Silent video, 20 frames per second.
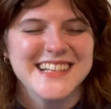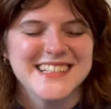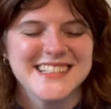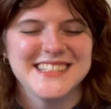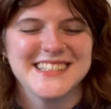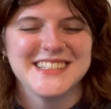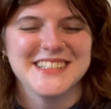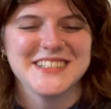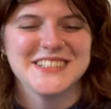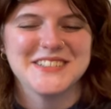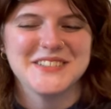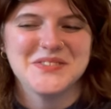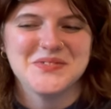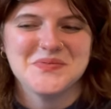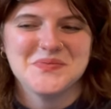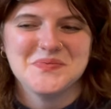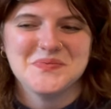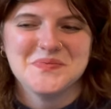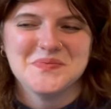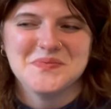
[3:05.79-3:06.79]
So
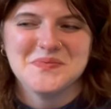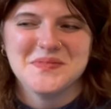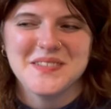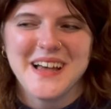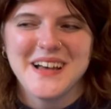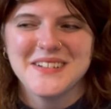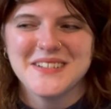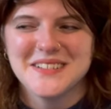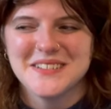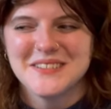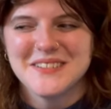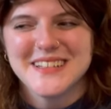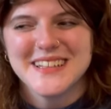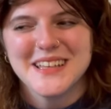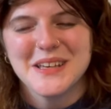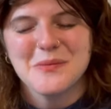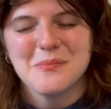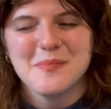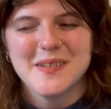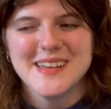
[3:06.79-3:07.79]
that was
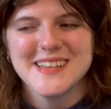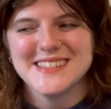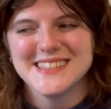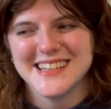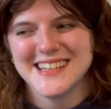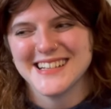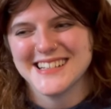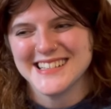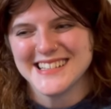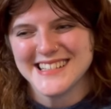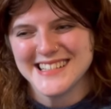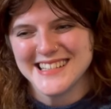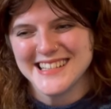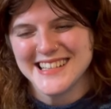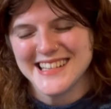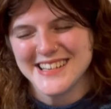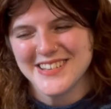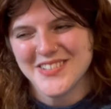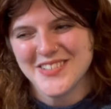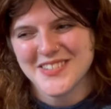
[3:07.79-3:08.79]
really amazing to
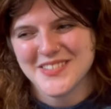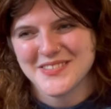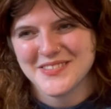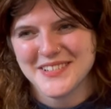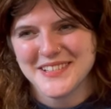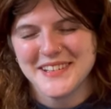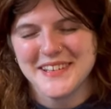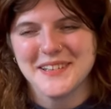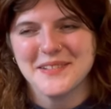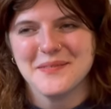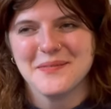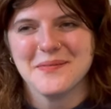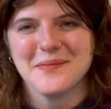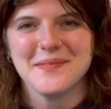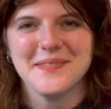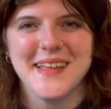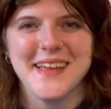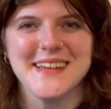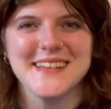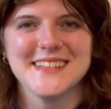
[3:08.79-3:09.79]
see. It was really
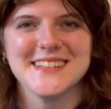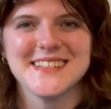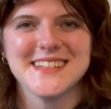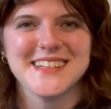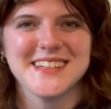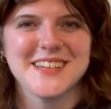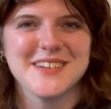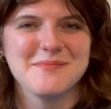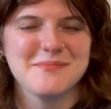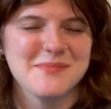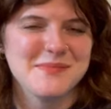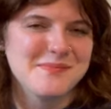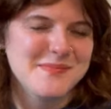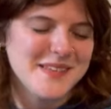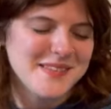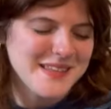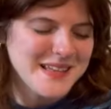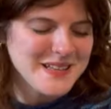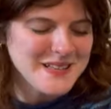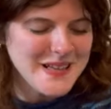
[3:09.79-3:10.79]
nice
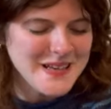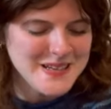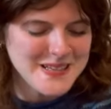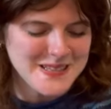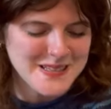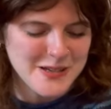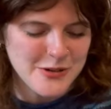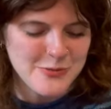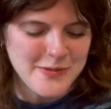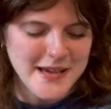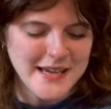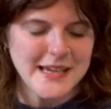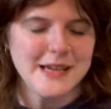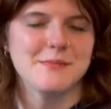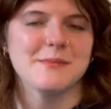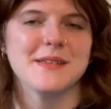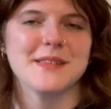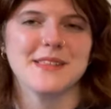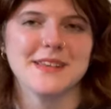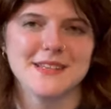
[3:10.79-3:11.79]
that they let us go back
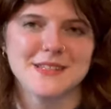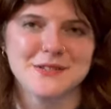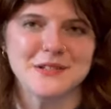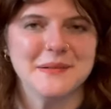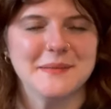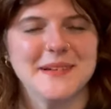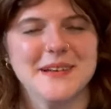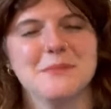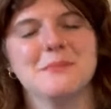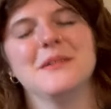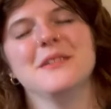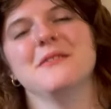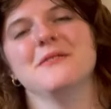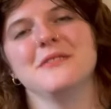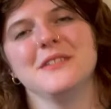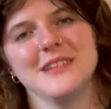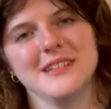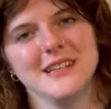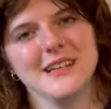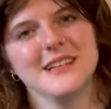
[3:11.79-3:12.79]
in, but this room had been
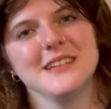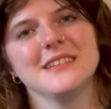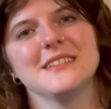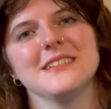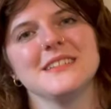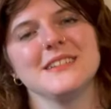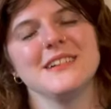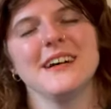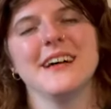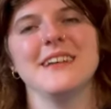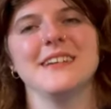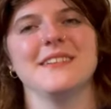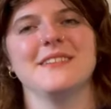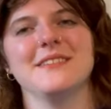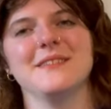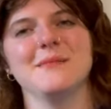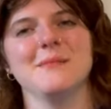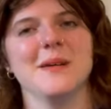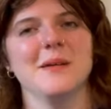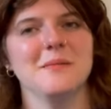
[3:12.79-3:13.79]
redone, so I
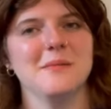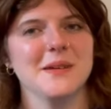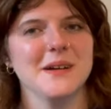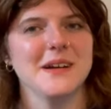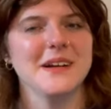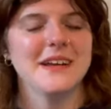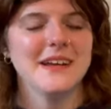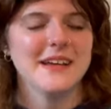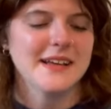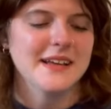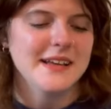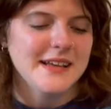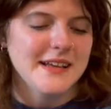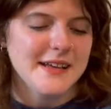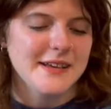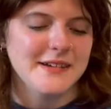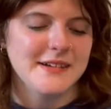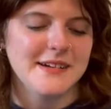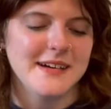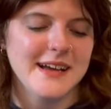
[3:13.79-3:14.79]
don't remember.
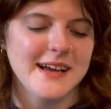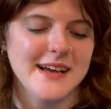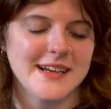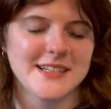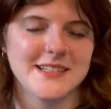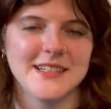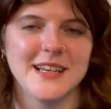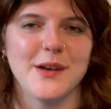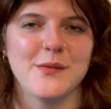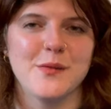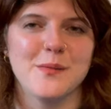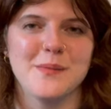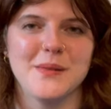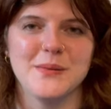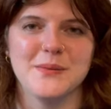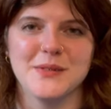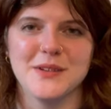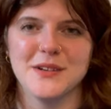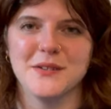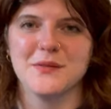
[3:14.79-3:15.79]
I don't actually have a
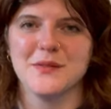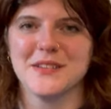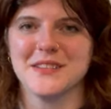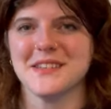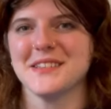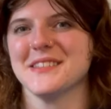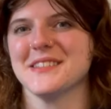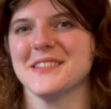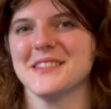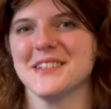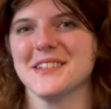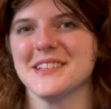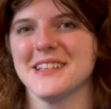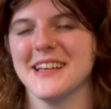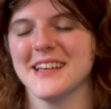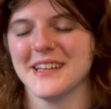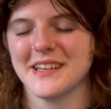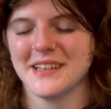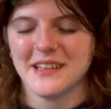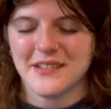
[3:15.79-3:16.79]
memory of what this looked
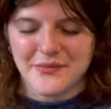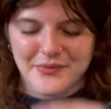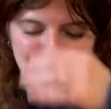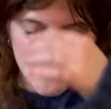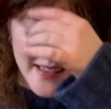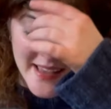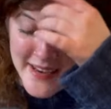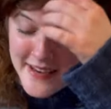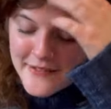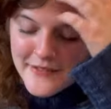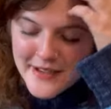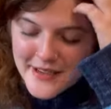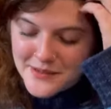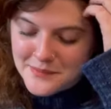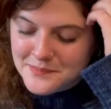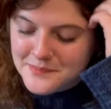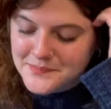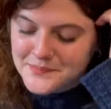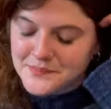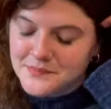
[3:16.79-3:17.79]
like.
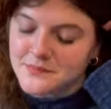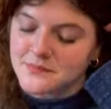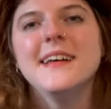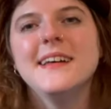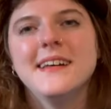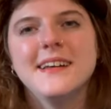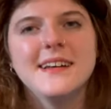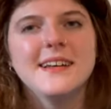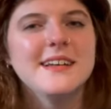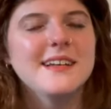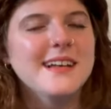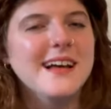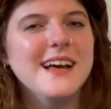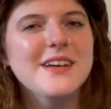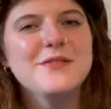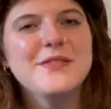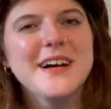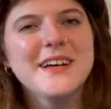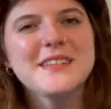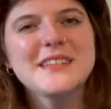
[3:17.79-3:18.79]
Anyway, I
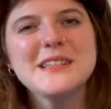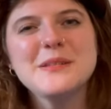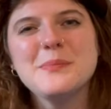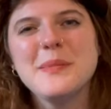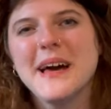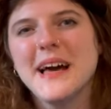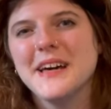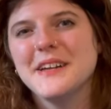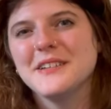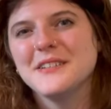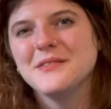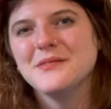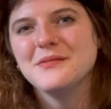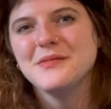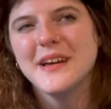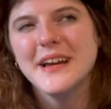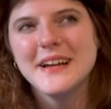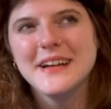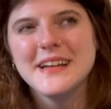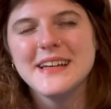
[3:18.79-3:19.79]
found this pattern
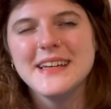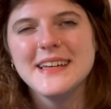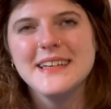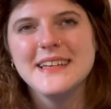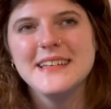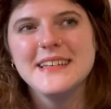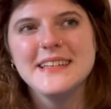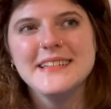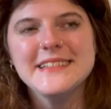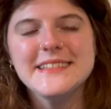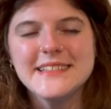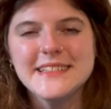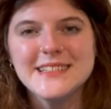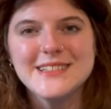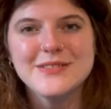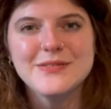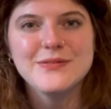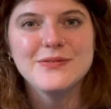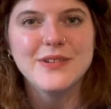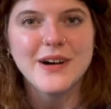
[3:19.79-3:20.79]
very easy to
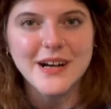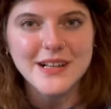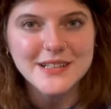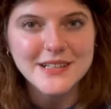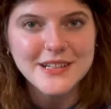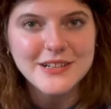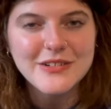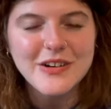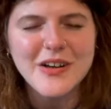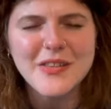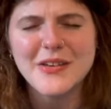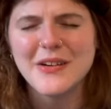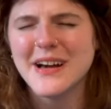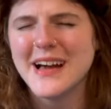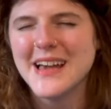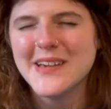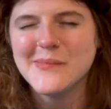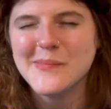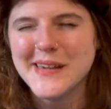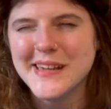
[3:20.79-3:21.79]
follow, although
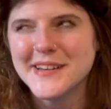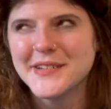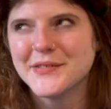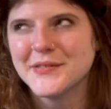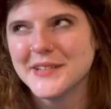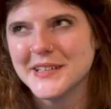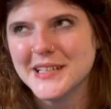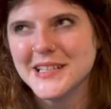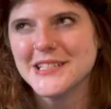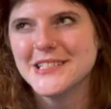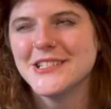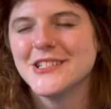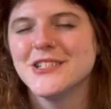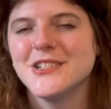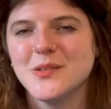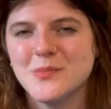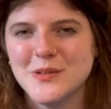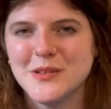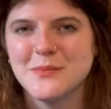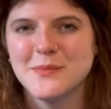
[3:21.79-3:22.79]
I made a really
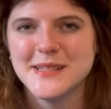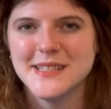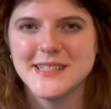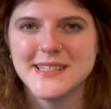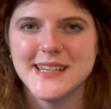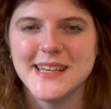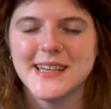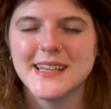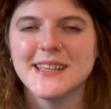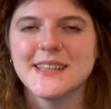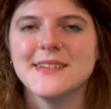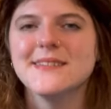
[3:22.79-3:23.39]
stupid mistake.